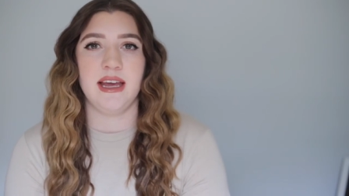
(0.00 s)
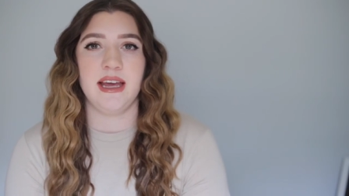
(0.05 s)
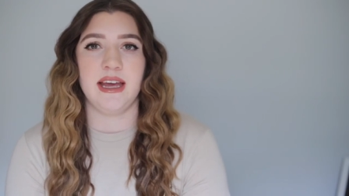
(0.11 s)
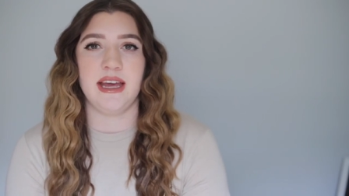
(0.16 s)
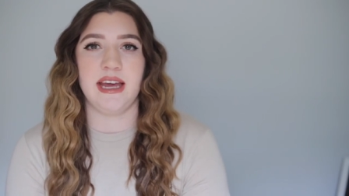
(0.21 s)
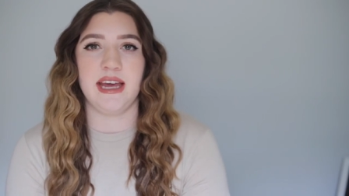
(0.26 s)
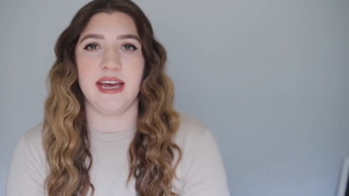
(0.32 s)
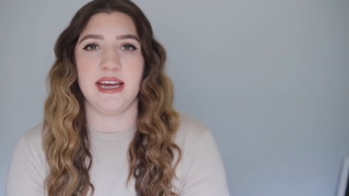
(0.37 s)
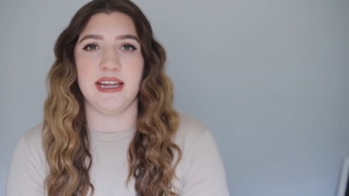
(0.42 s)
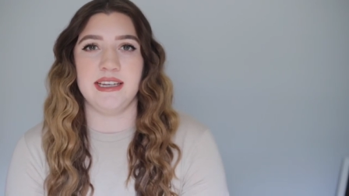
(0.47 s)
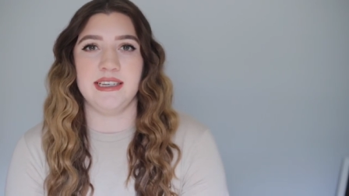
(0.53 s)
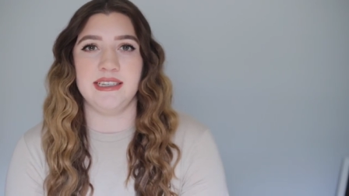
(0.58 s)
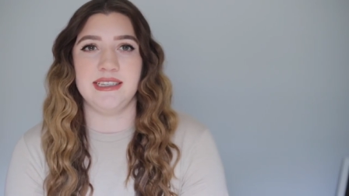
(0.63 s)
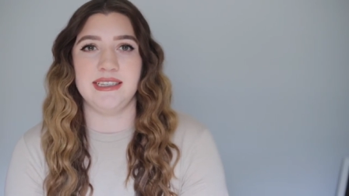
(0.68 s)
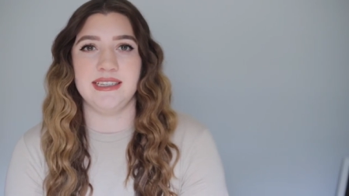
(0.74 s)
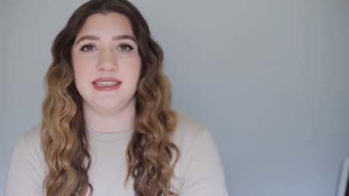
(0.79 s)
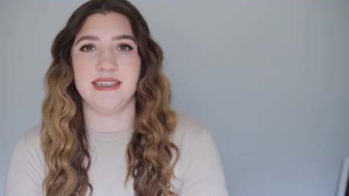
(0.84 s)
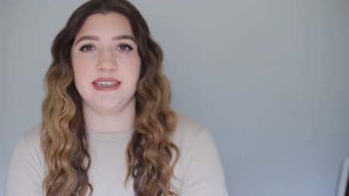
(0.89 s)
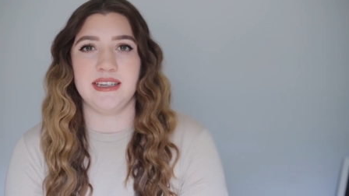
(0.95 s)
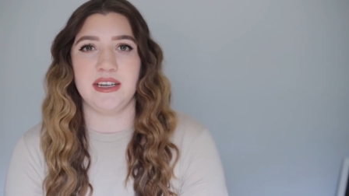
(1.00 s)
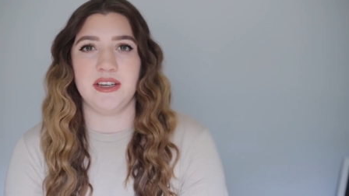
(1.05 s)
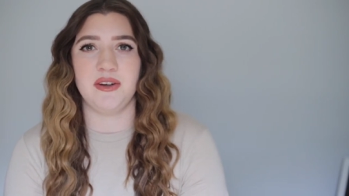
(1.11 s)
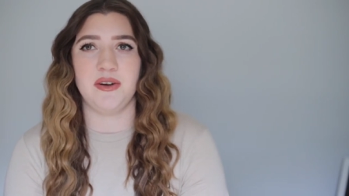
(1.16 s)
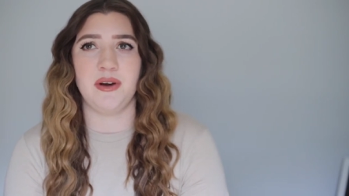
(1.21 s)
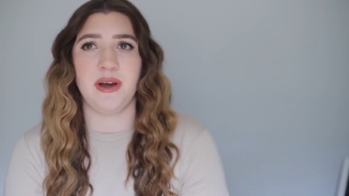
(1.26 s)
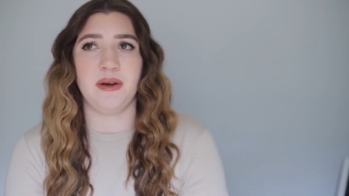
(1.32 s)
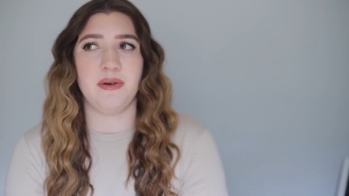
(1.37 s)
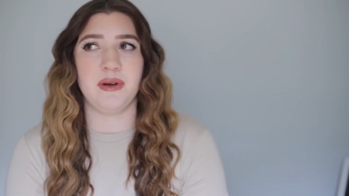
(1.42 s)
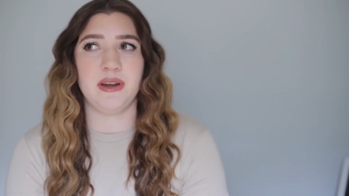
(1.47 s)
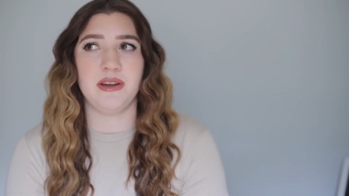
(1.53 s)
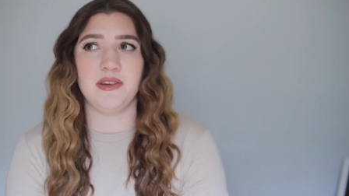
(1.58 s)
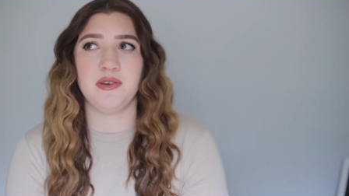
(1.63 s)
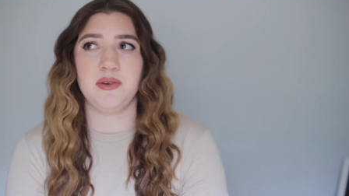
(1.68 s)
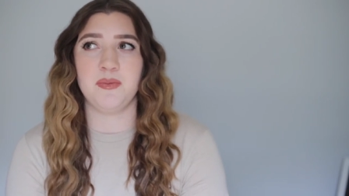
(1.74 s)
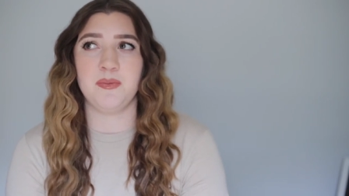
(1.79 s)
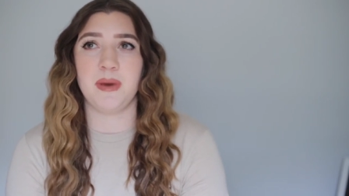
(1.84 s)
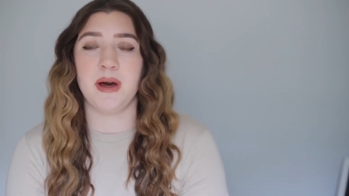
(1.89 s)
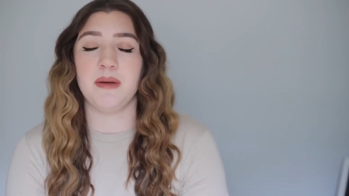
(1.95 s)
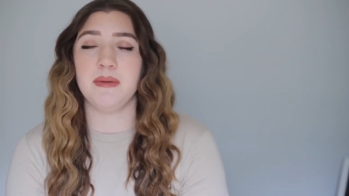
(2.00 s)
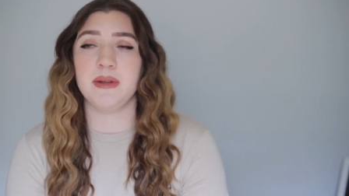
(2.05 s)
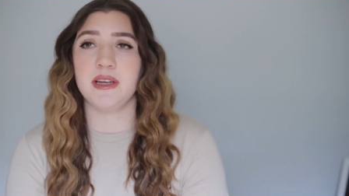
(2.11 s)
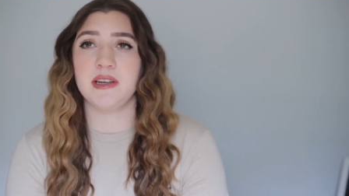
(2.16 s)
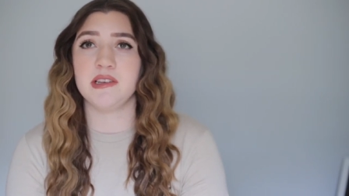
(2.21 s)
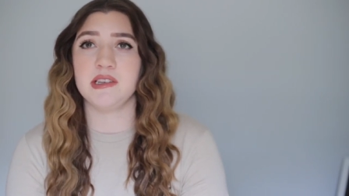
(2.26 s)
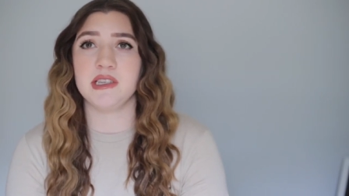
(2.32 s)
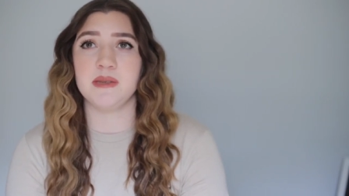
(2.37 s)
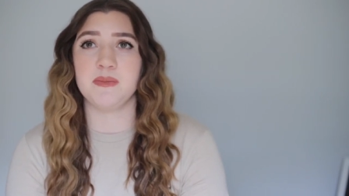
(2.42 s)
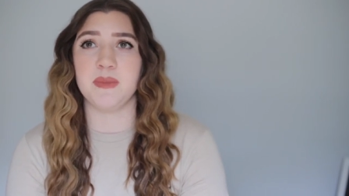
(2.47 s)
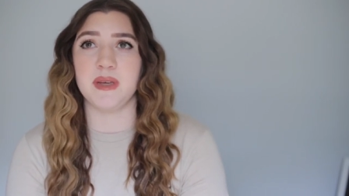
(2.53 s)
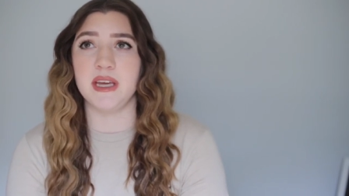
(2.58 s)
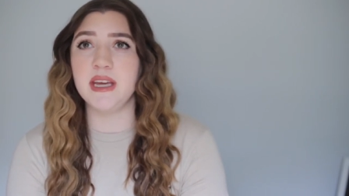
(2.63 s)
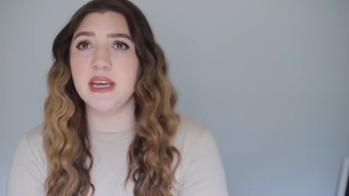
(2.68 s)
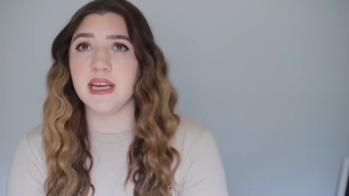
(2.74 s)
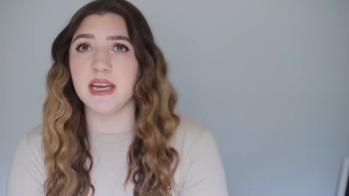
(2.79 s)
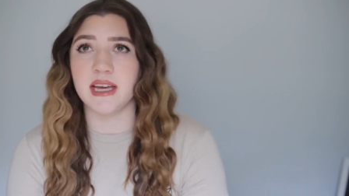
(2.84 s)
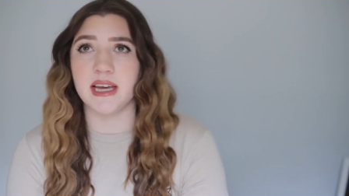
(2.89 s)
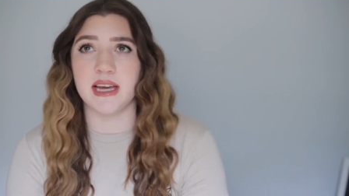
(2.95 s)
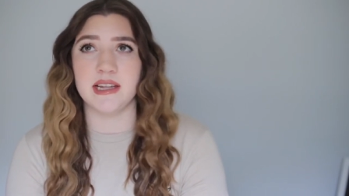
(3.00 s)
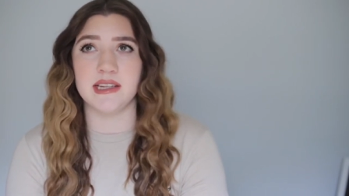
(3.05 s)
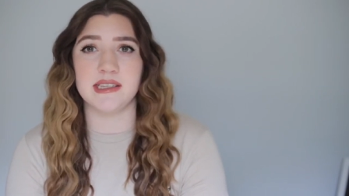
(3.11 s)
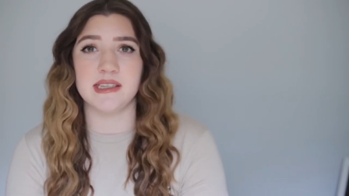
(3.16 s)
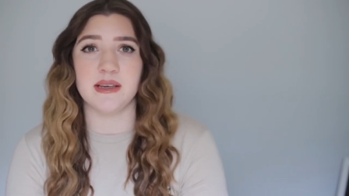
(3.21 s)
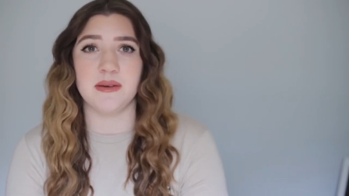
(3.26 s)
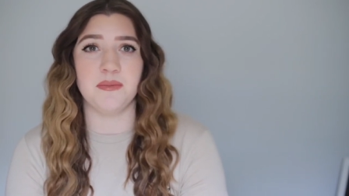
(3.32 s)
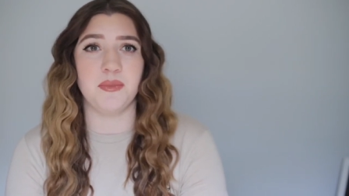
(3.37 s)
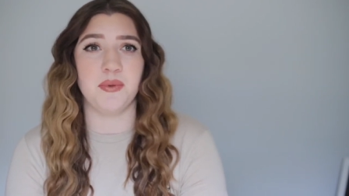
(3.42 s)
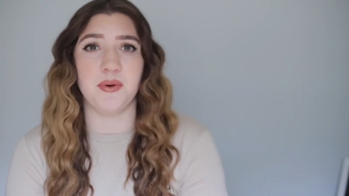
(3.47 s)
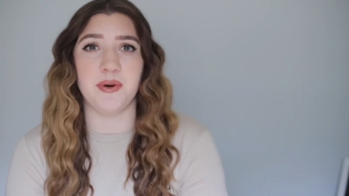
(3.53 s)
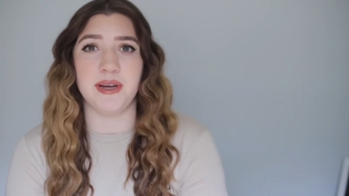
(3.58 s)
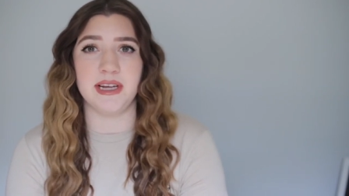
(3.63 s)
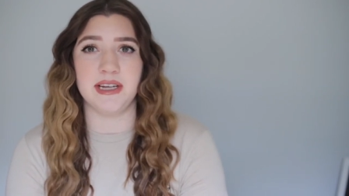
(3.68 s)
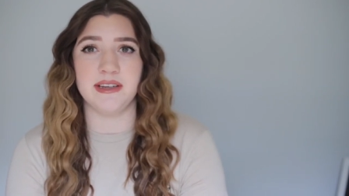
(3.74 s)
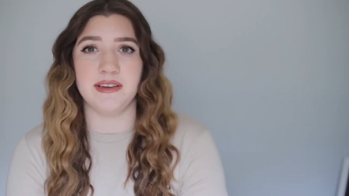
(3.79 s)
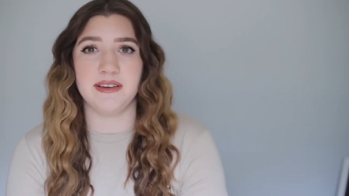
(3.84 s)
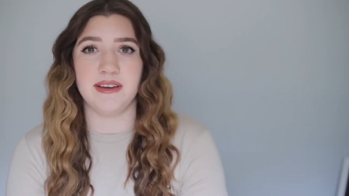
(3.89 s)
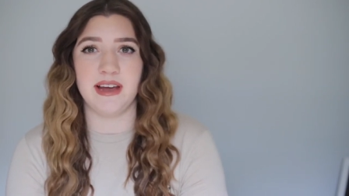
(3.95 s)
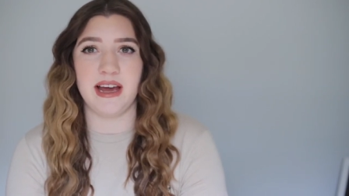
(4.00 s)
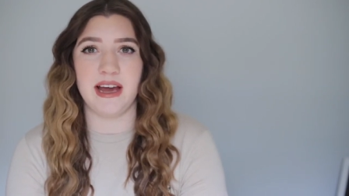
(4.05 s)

And, you know, I want to do public speaking at some point.